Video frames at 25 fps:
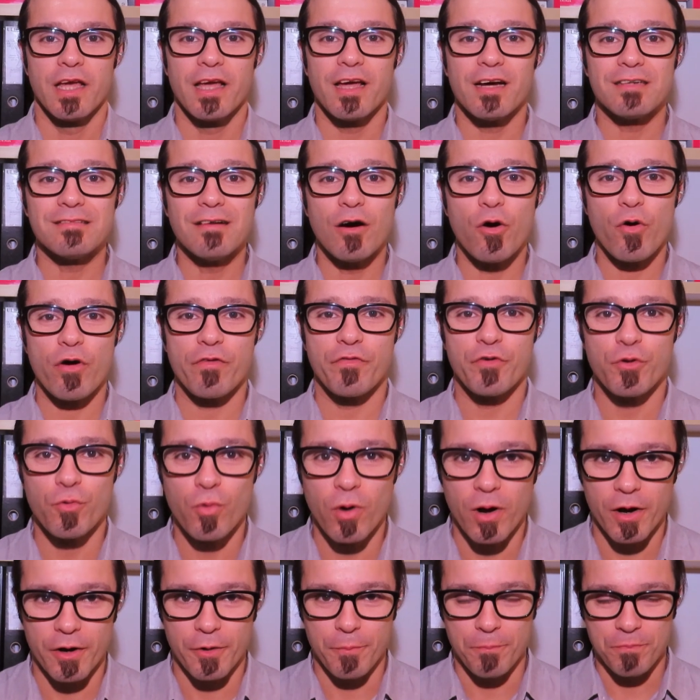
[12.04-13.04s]
Hello
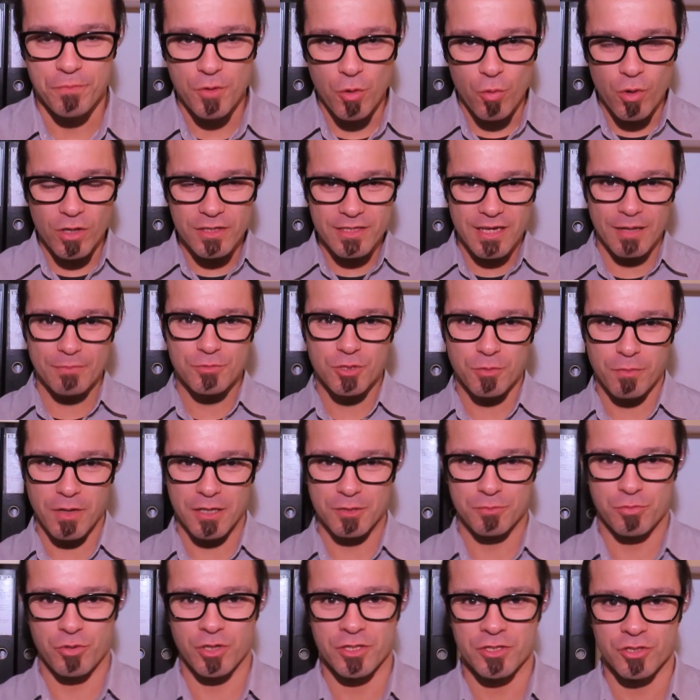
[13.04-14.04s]
everyone, welcome to
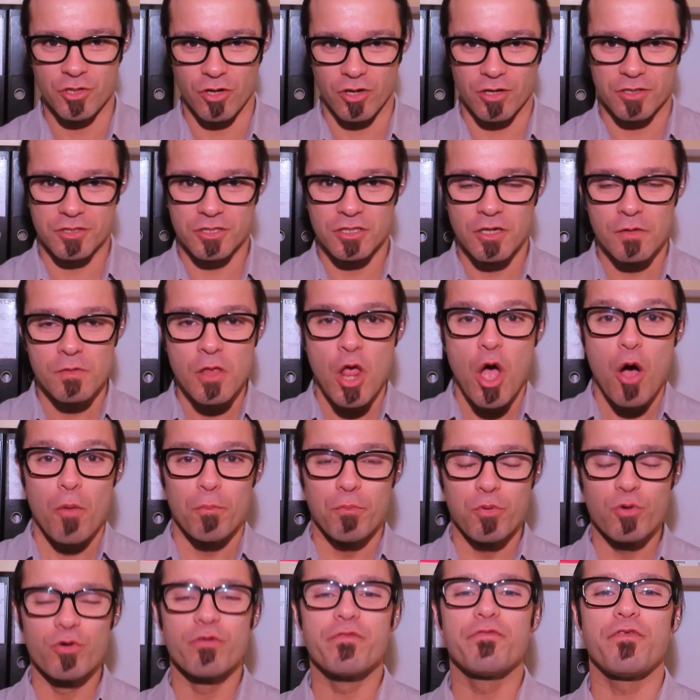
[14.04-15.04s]
Mind Brain Talks.
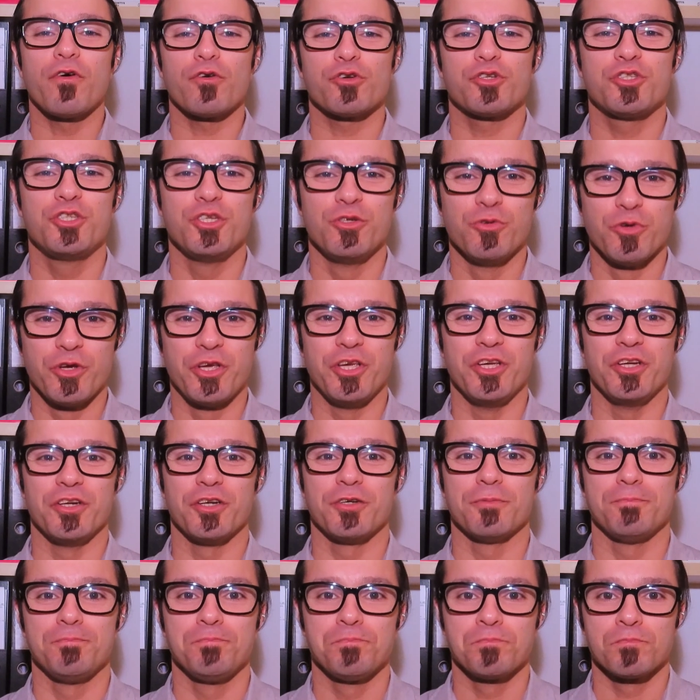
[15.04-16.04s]
Bruno Faustino
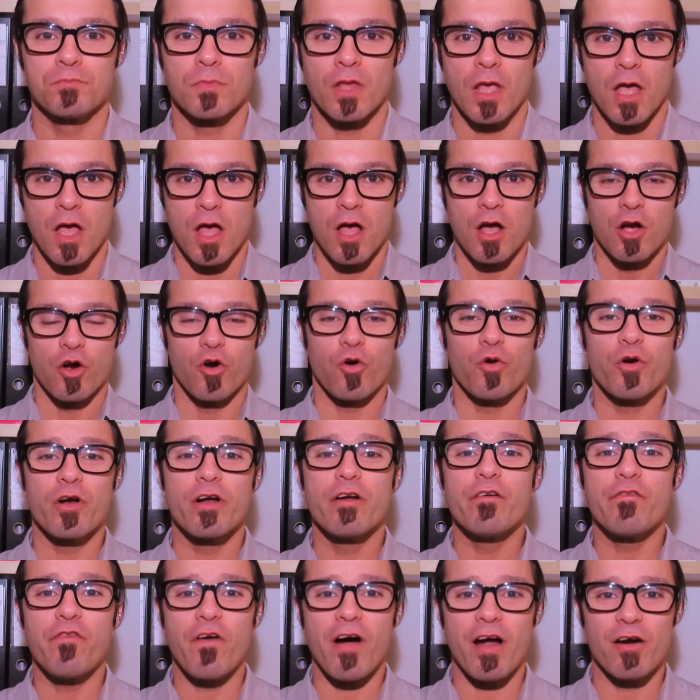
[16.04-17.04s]
here.
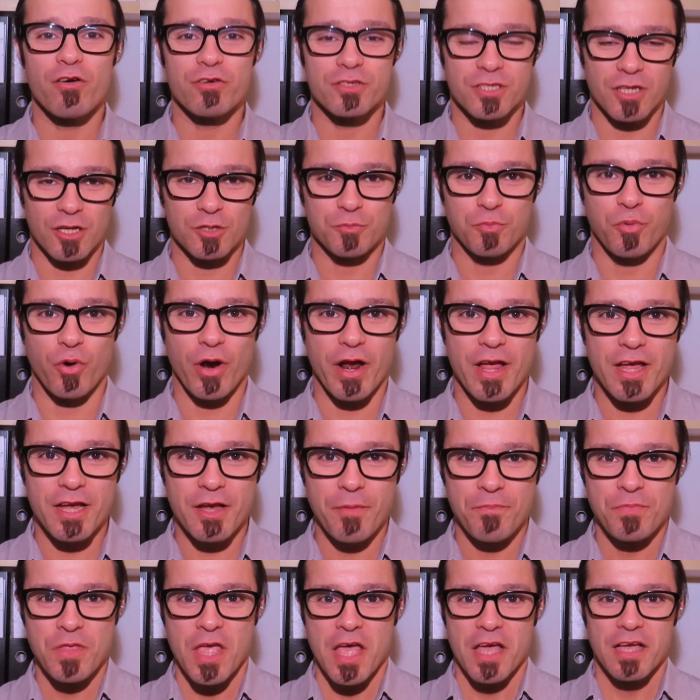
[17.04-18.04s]
Coronavirus outbreak
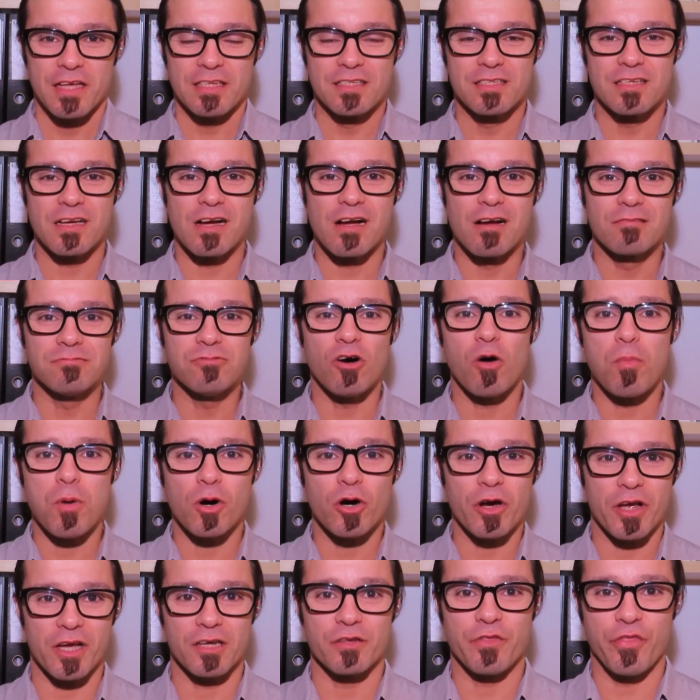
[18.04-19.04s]
is a
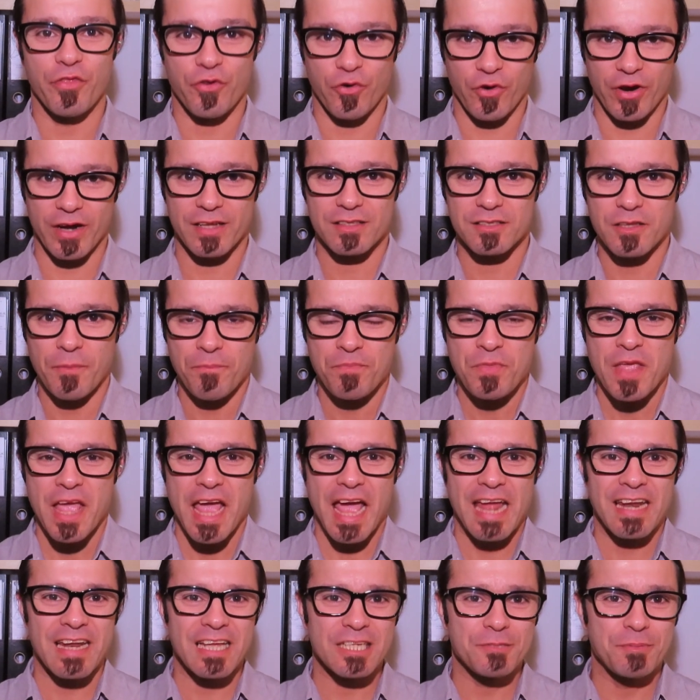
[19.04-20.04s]
global health threat
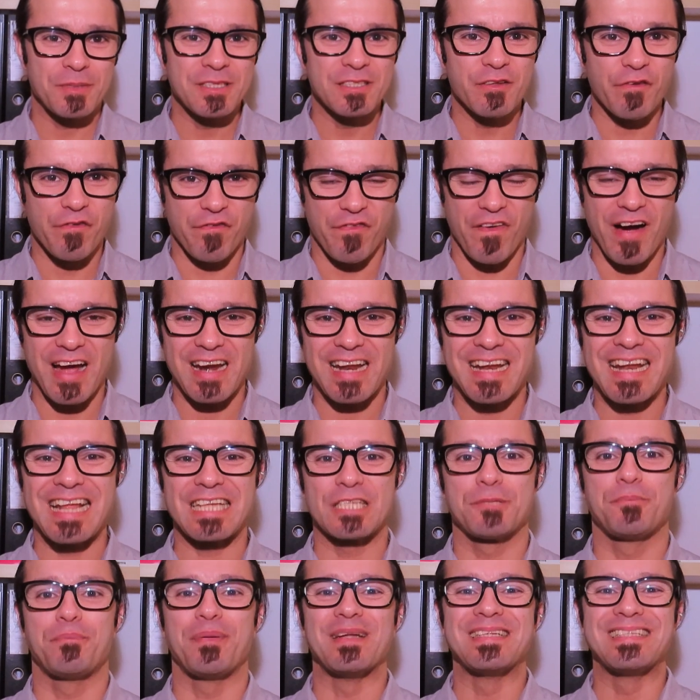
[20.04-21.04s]
and has been defined
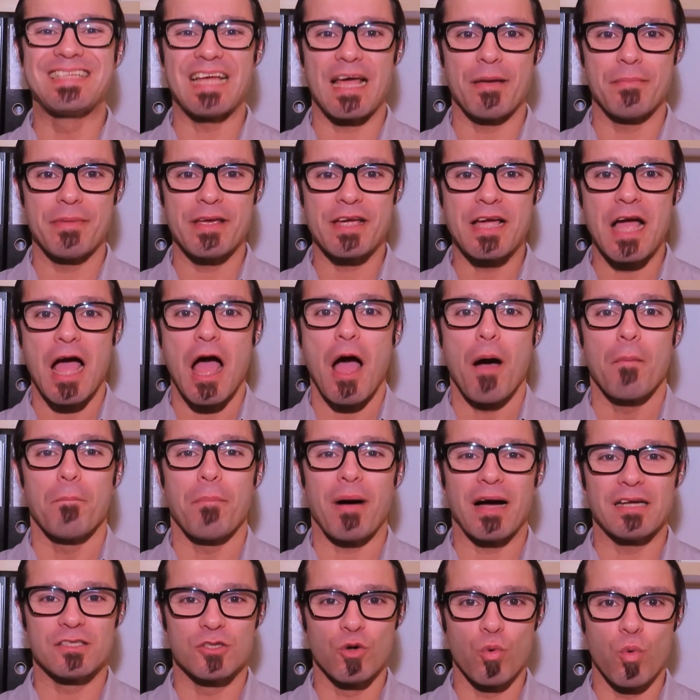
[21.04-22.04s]
as pandemic
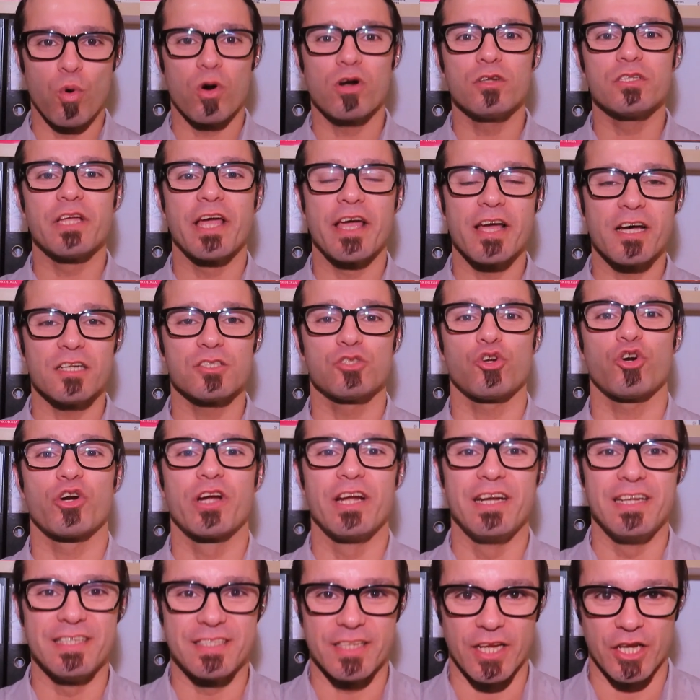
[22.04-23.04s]
by the World Health
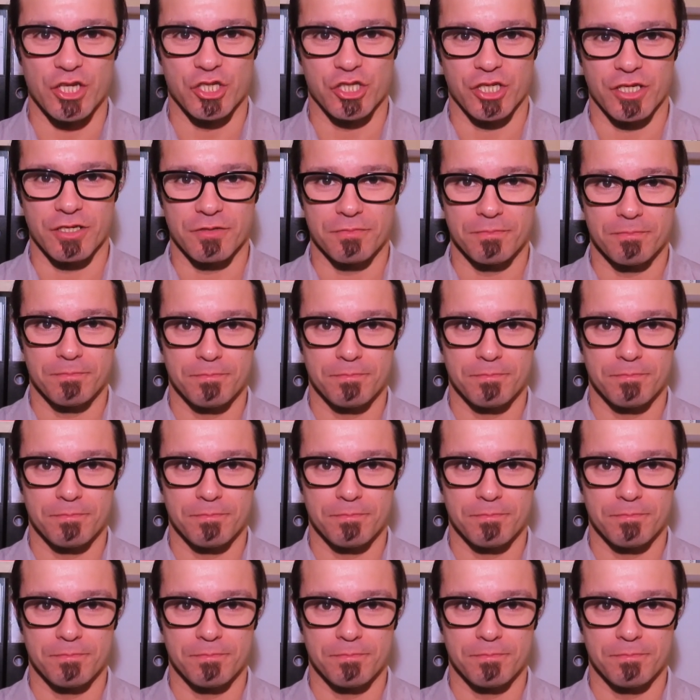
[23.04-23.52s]
Organization.